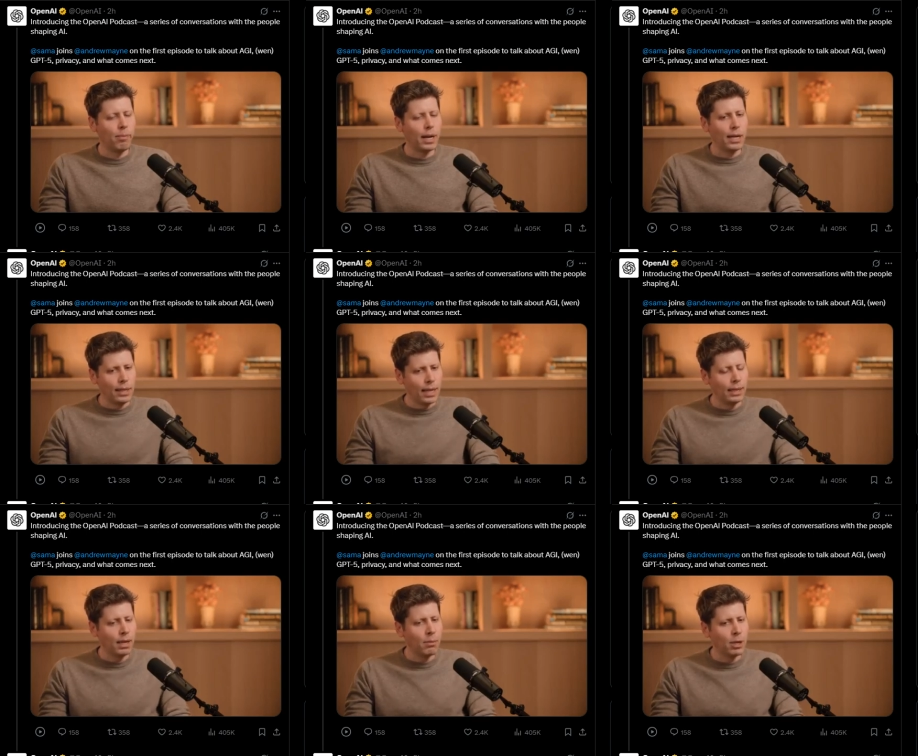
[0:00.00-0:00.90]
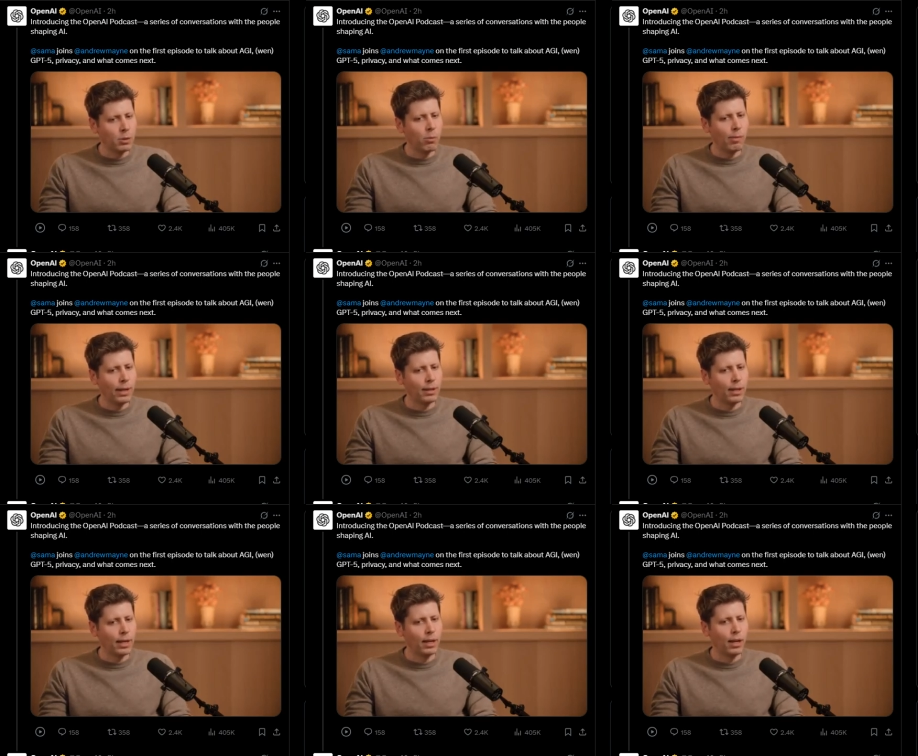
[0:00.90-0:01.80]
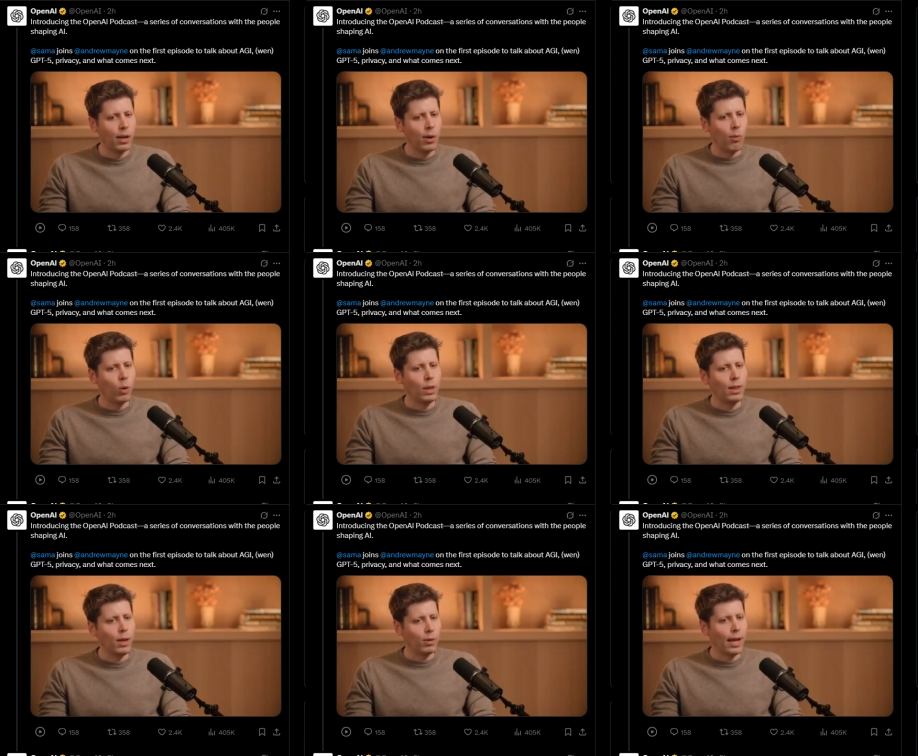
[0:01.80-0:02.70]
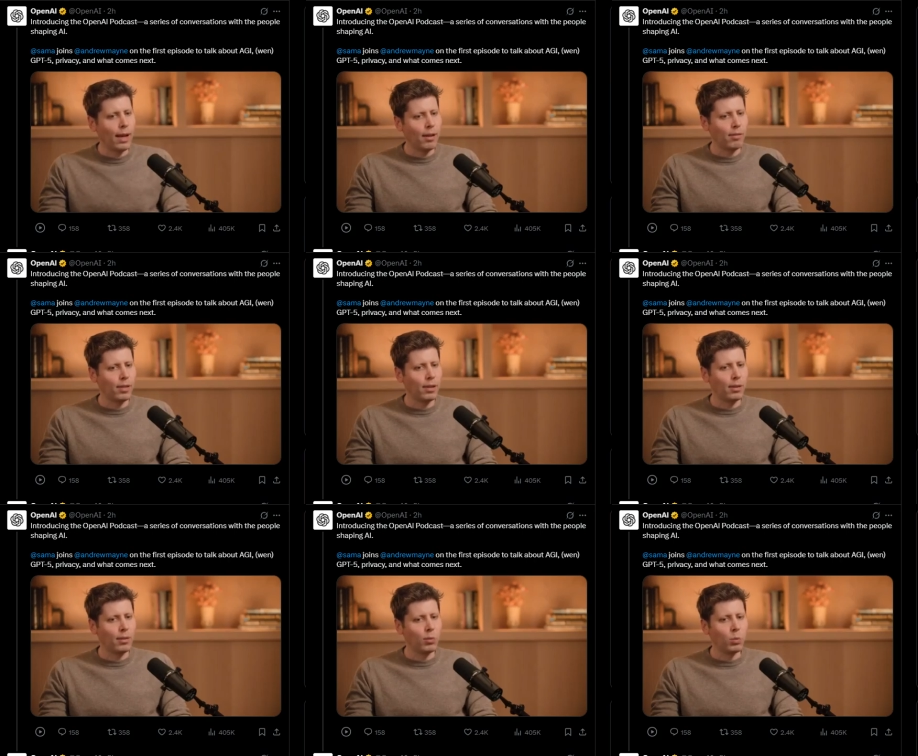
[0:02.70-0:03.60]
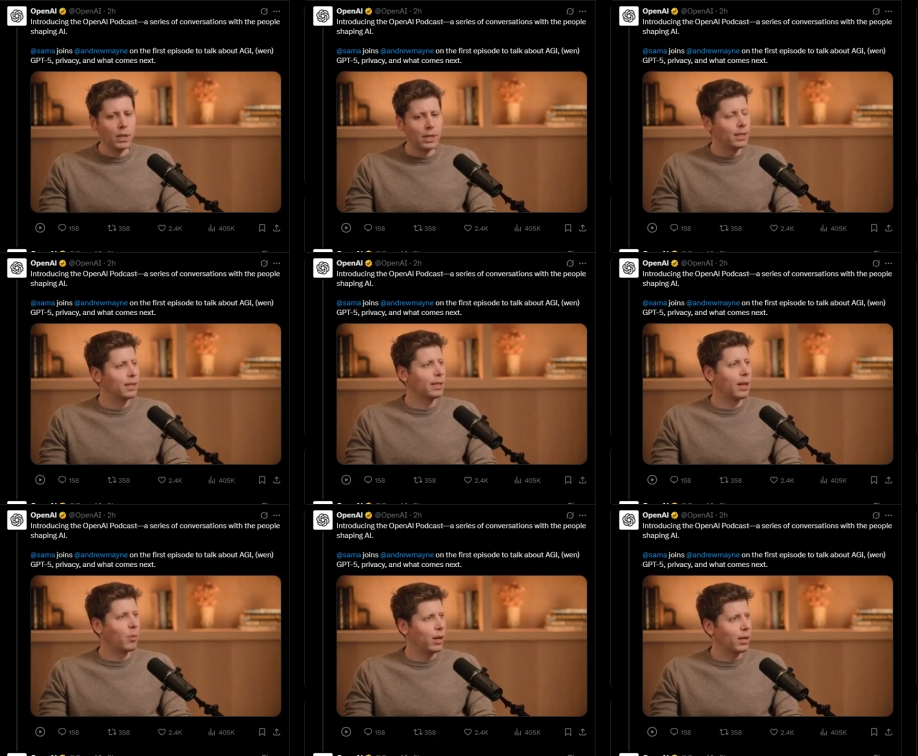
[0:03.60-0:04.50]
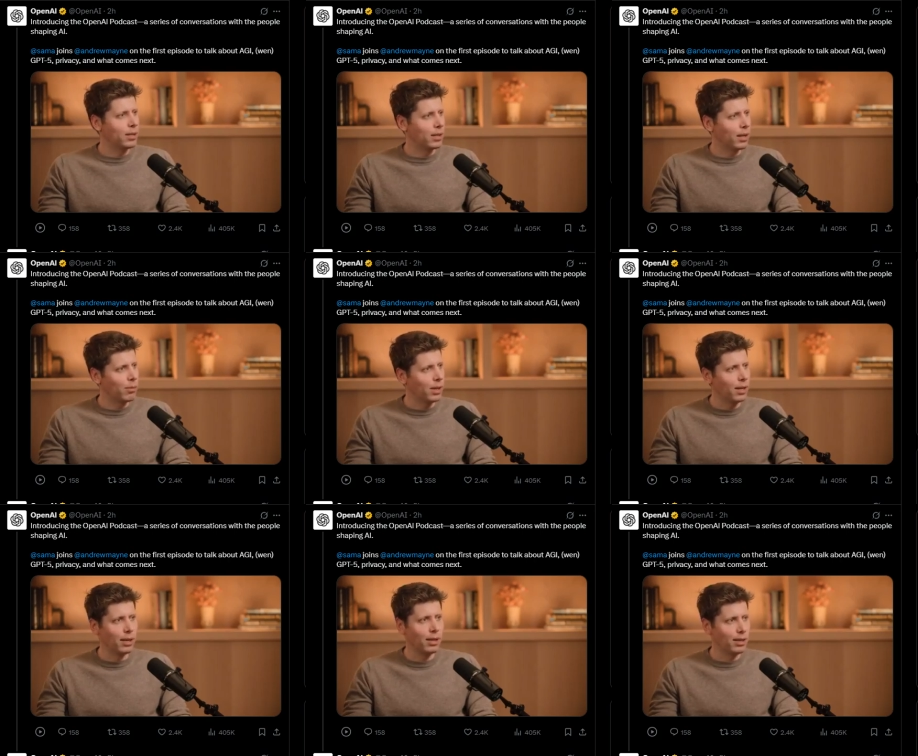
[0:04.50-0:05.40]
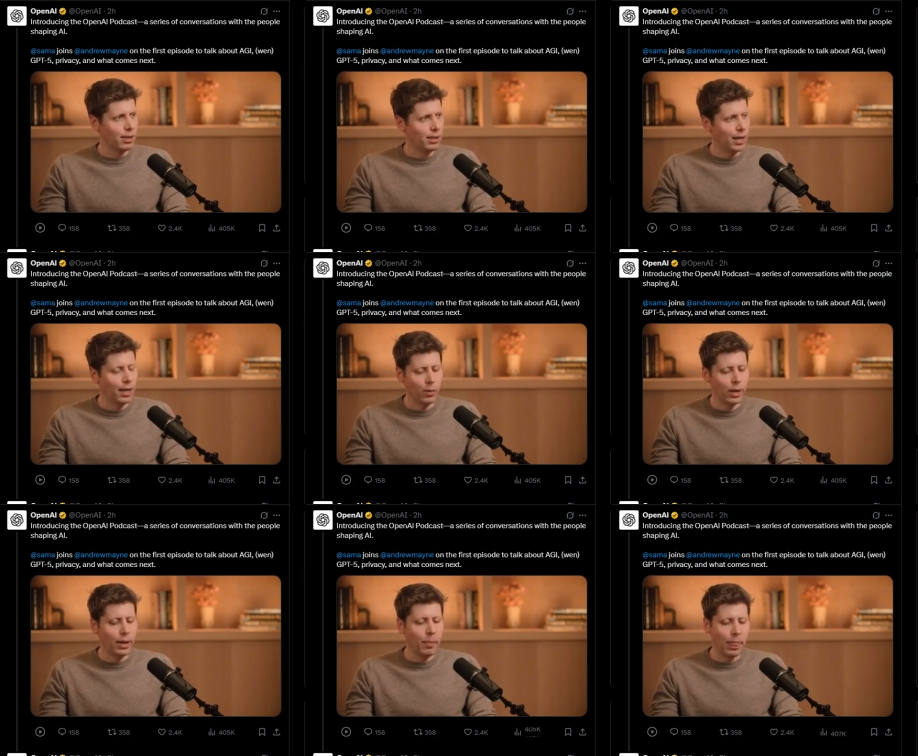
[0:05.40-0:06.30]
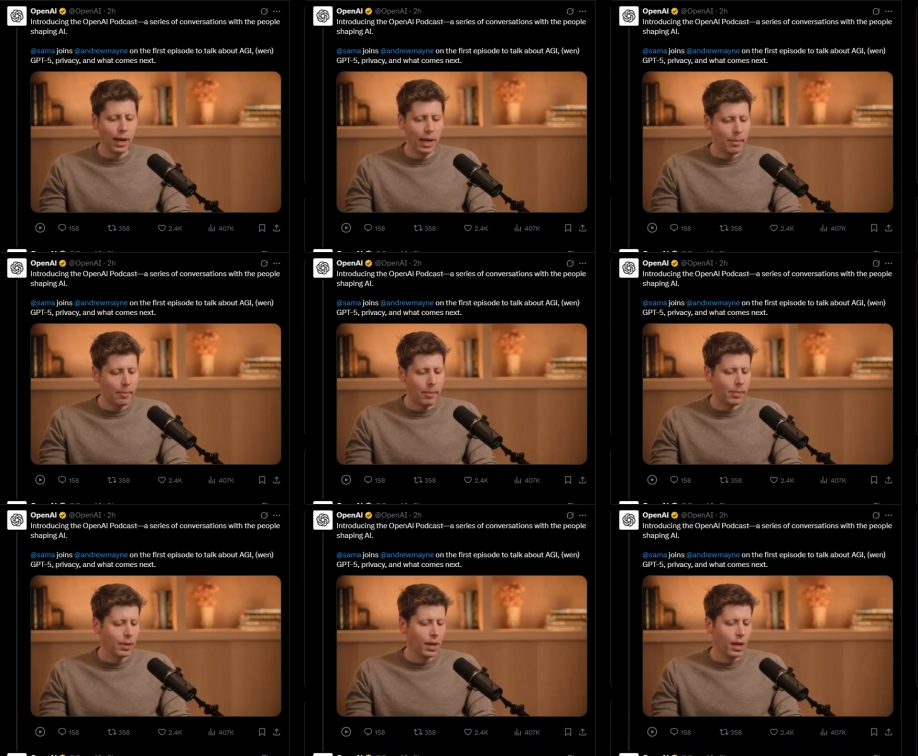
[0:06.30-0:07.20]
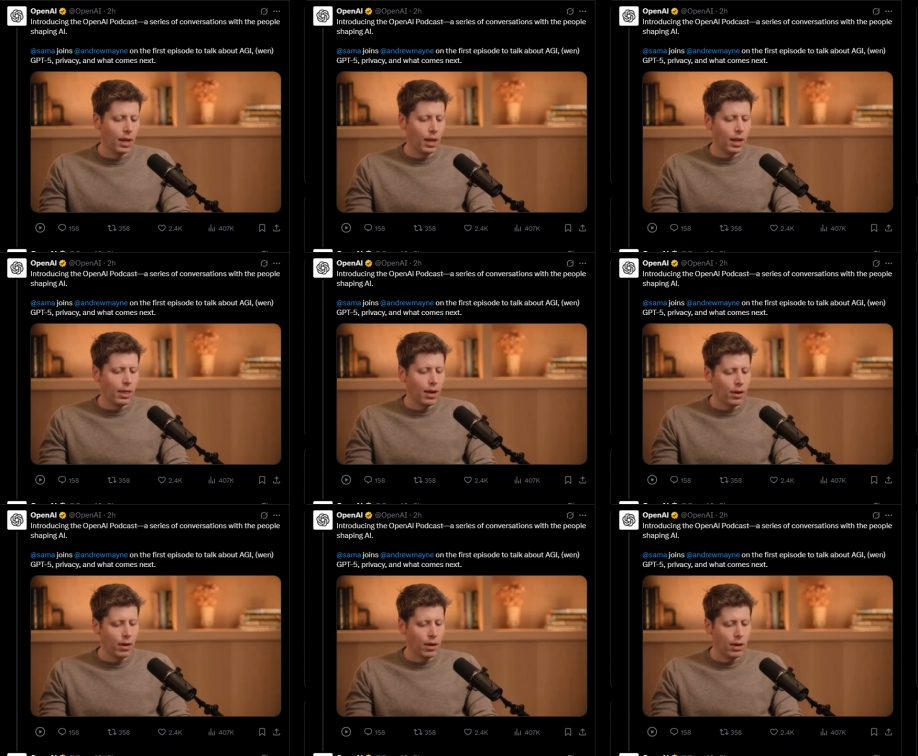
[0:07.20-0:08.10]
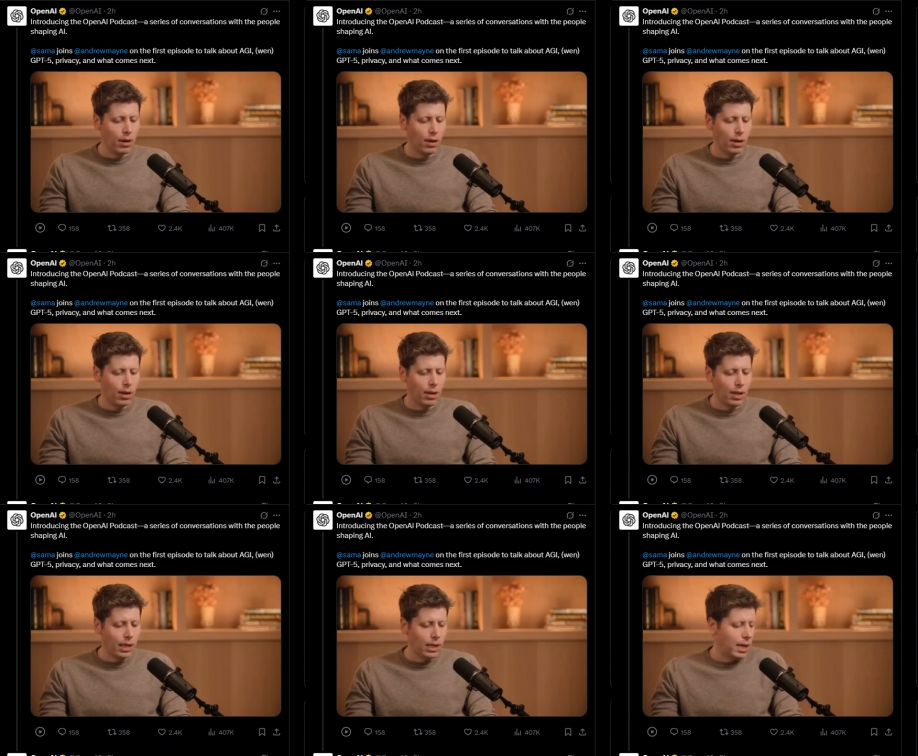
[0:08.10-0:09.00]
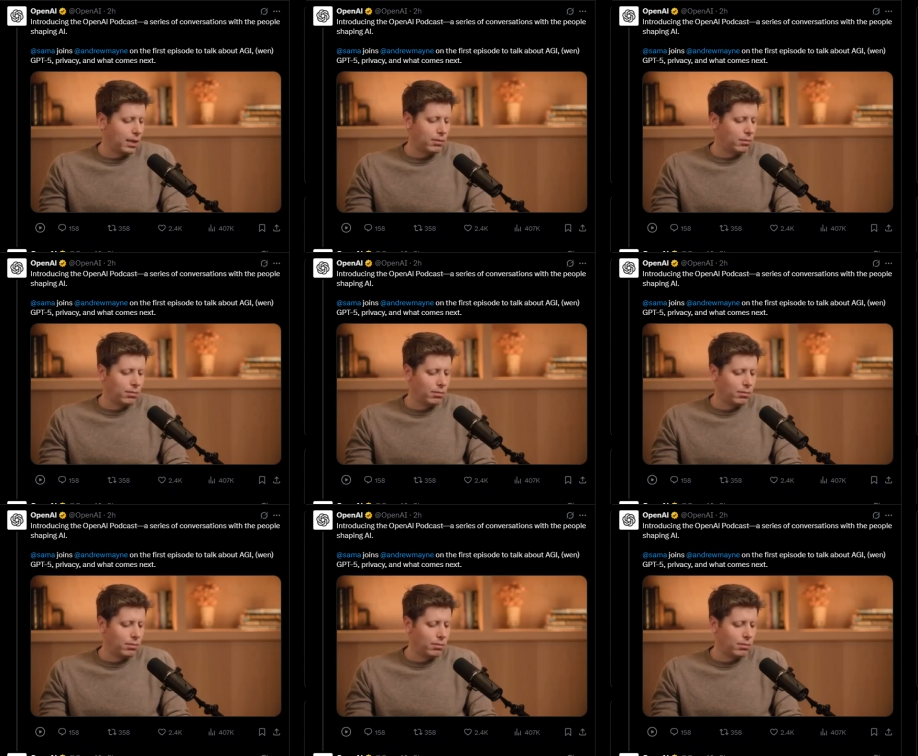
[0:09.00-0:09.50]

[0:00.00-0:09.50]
but I think much more about the like what they will have that we didn't than what is going to be taken away. They're like, I